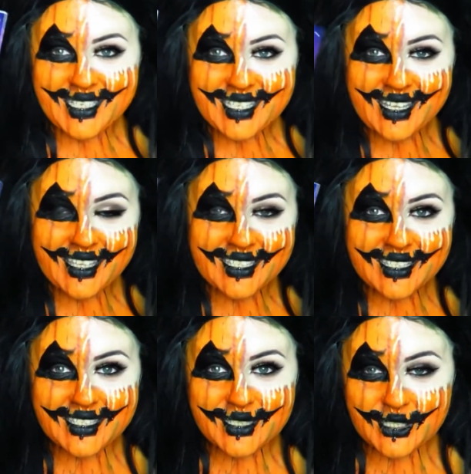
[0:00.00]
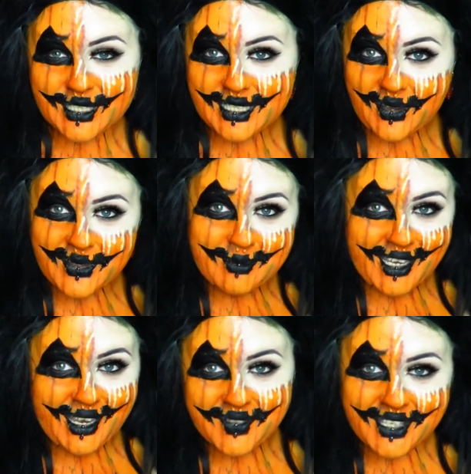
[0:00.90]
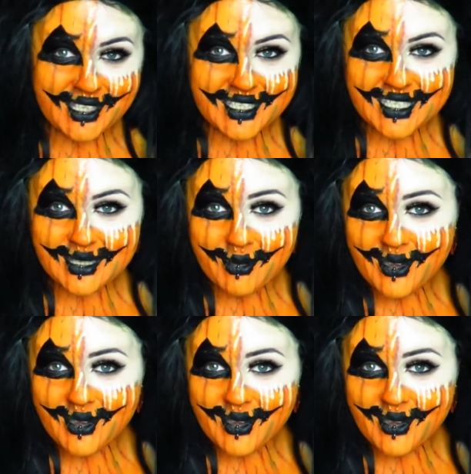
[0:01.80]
basically this just tells me everything that's in the